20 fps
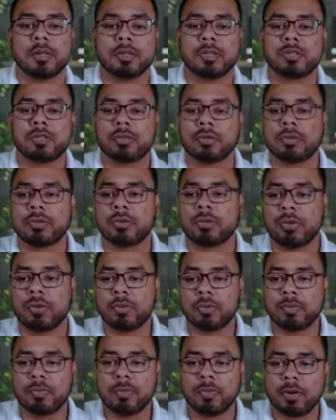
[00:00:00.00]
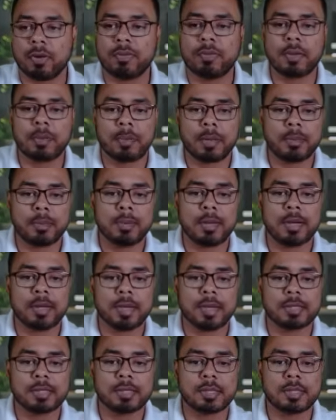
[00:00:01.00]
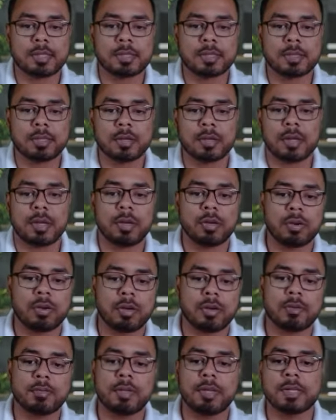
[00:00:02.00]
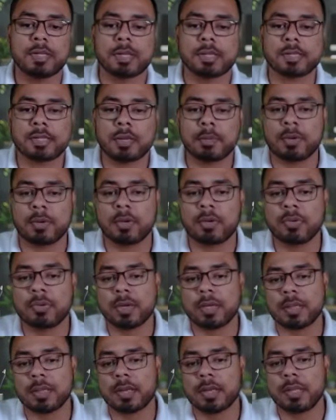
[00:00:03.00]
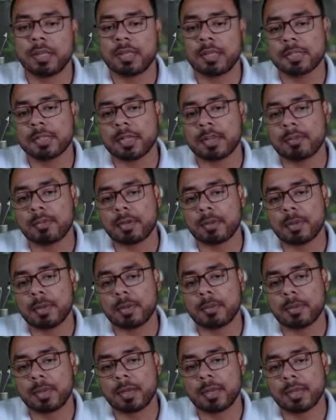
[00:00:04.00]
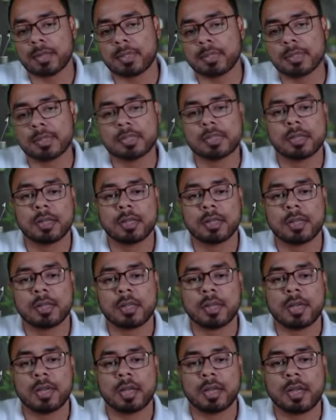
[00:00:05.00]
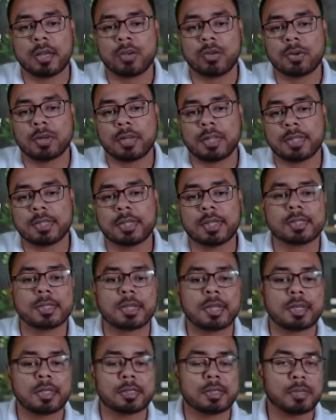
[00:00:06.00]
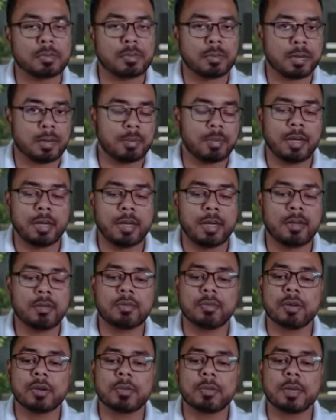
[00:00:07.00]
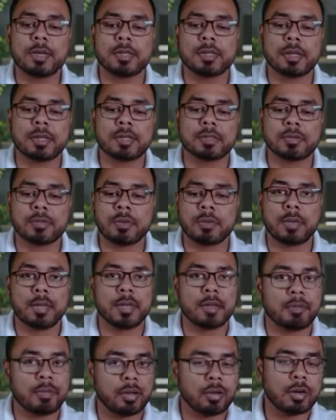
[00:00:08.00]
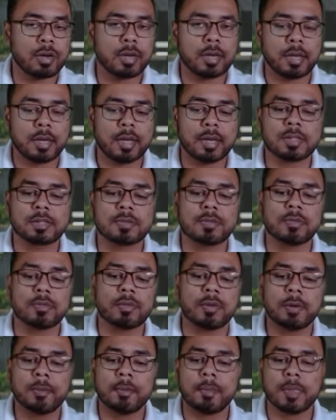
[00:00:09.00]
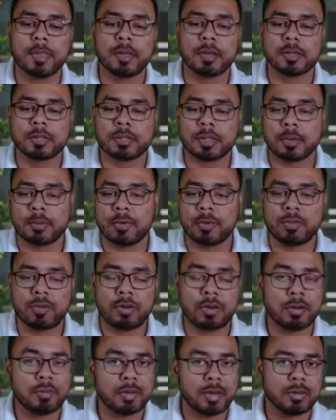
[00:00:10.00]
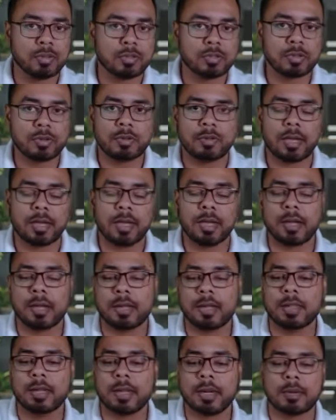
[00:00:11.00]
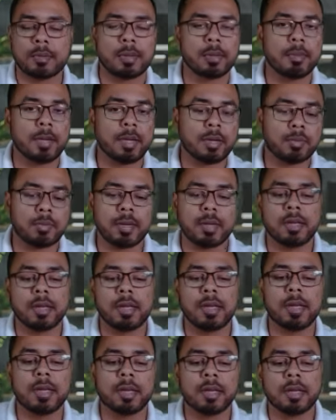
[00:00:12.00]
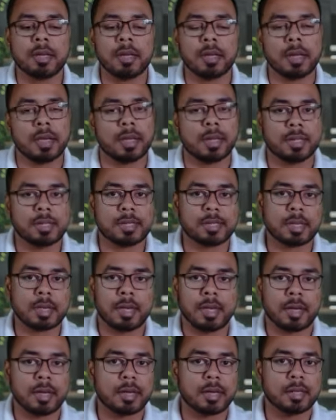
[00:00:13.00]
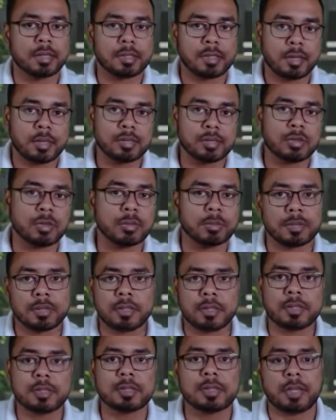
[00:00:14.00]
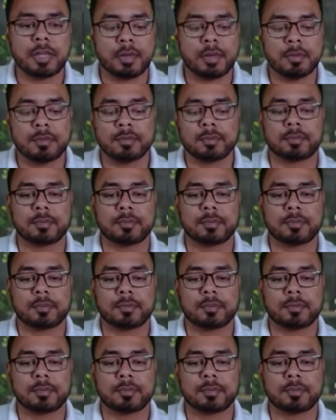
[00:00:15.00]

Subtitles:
So four favorable cases, right? All of these except 2 and 3, these are favorable cases. And total 6 cases, probability 4 by 6. From there we got k as 4. Sum of all values of k and n, that will be 20. And hence correct answer is option C.